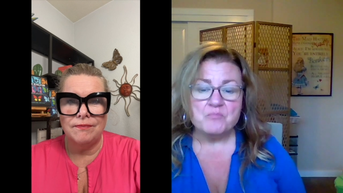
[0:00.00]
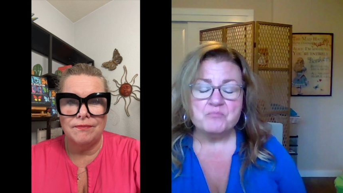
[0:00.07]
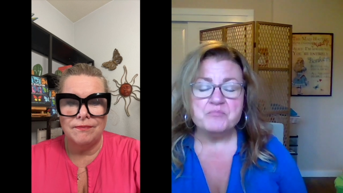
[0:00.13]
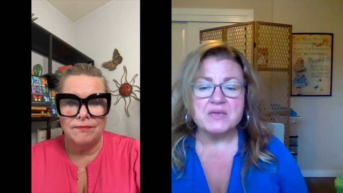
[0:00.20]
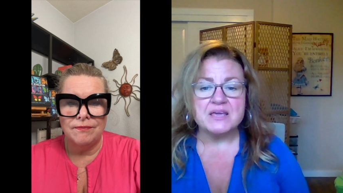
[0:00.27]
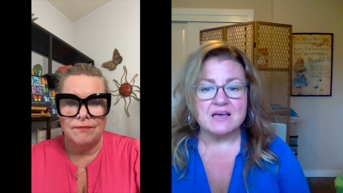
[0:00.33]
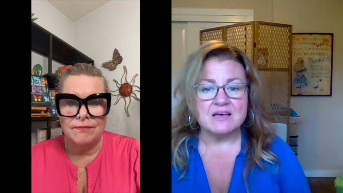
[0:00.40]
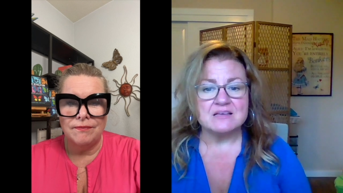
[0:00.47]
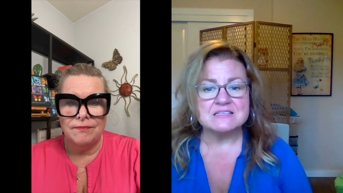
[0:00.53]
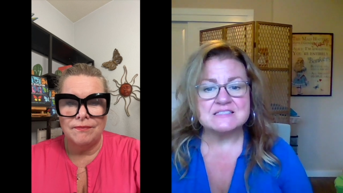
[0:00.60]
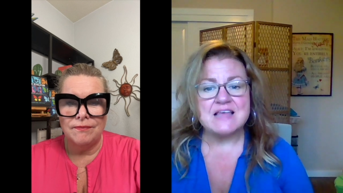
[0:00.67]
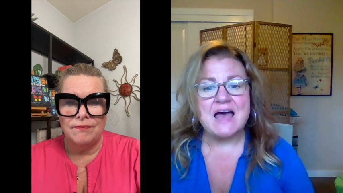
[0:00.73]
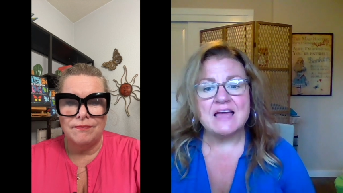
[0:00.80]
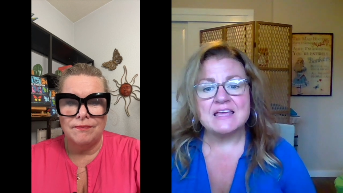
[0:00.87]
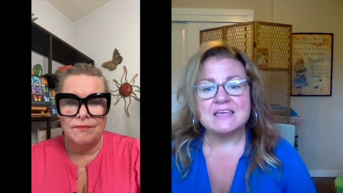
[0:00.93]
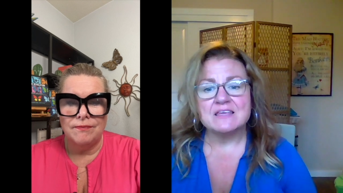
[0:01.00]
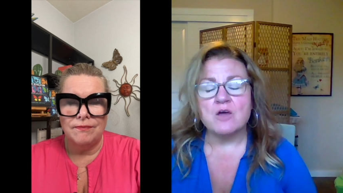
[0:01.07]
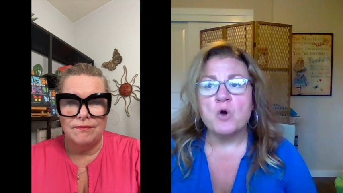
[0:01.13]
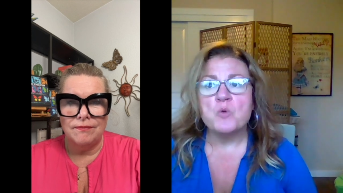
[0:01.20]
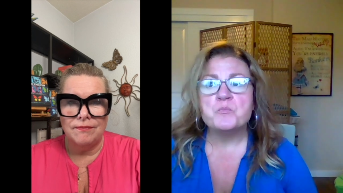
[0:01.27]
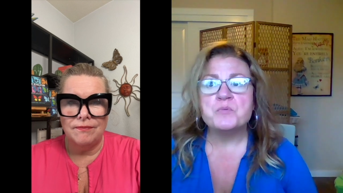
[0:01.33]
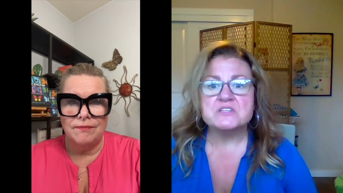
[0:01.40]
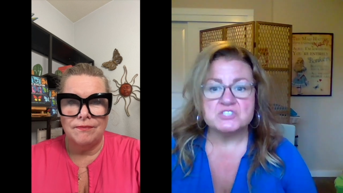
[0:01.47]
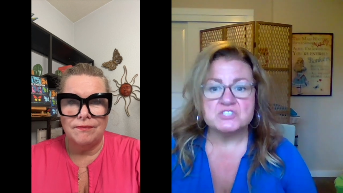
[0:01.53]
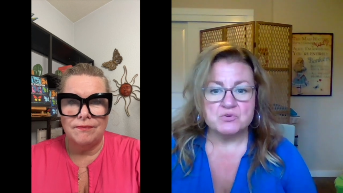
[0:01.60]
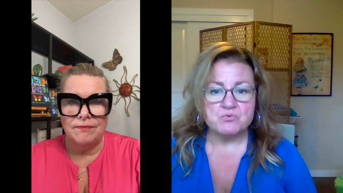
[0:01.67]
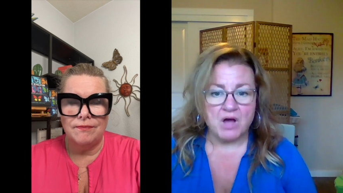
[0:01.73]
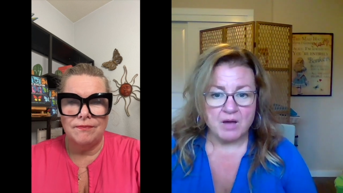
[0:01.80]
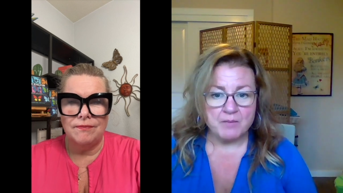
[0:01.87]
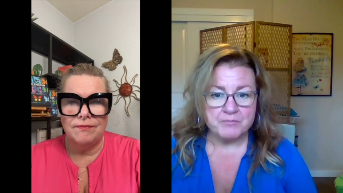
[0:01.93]
Speaker 1: Because that opens
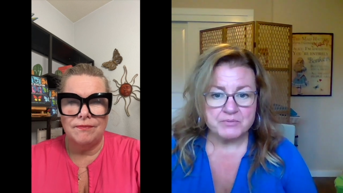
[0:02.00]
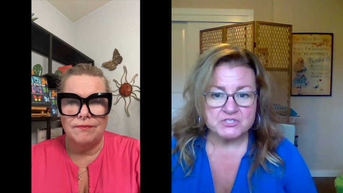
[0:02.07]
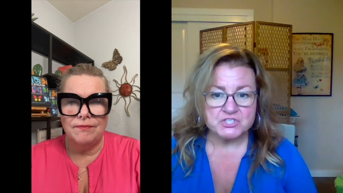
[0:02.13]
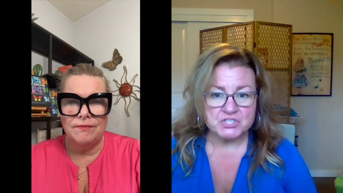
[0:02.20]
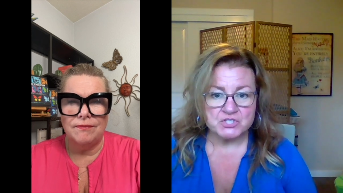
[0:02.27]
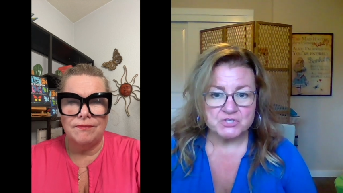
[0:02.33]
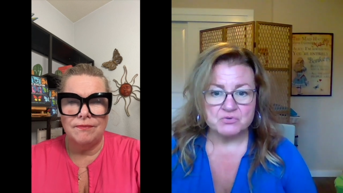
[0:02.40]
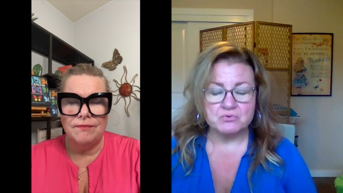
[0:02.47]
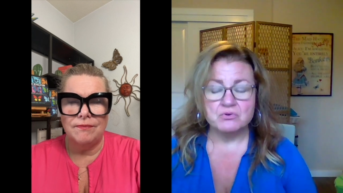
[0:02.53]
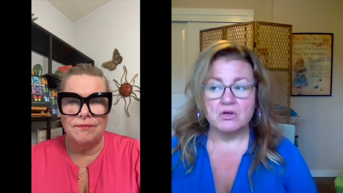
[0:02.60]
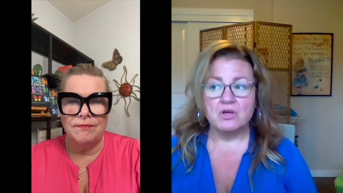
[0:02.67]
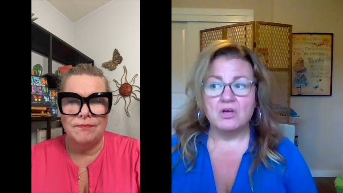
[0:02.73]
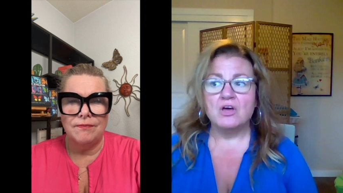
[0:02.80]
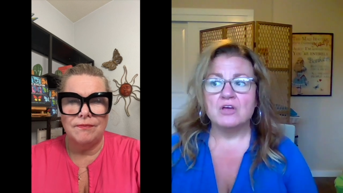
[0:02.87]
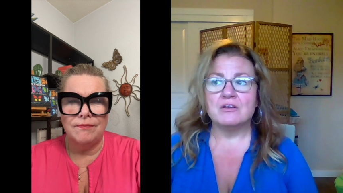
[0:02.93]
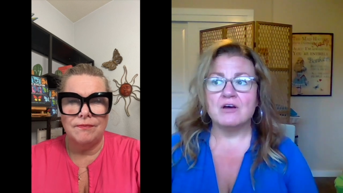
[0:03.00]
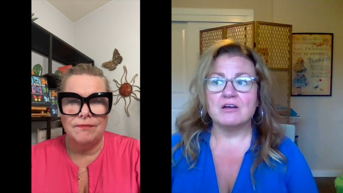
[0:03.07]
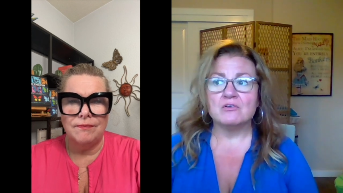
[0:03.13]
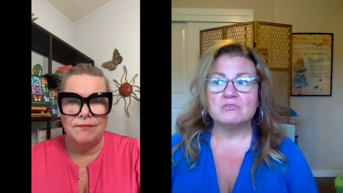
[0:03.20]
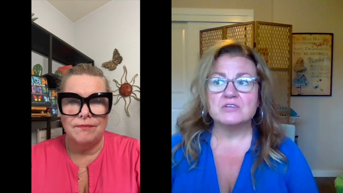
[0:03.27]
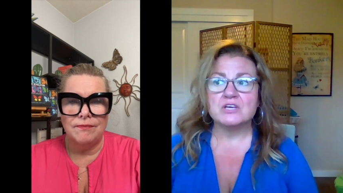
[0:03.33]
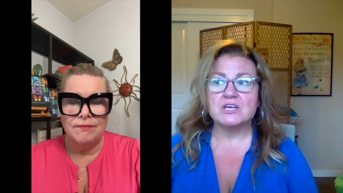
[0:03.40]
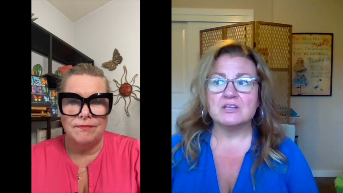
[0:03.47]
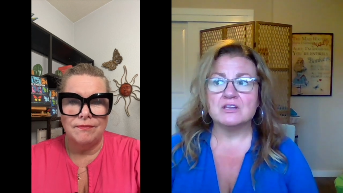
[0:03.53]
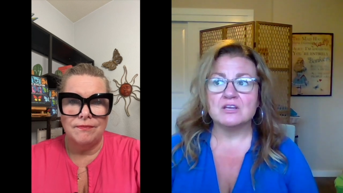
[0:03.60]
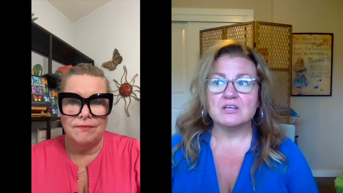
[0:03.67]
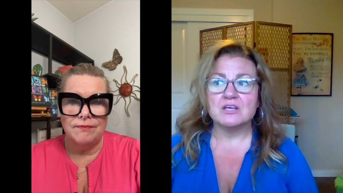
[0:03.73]
you up to not only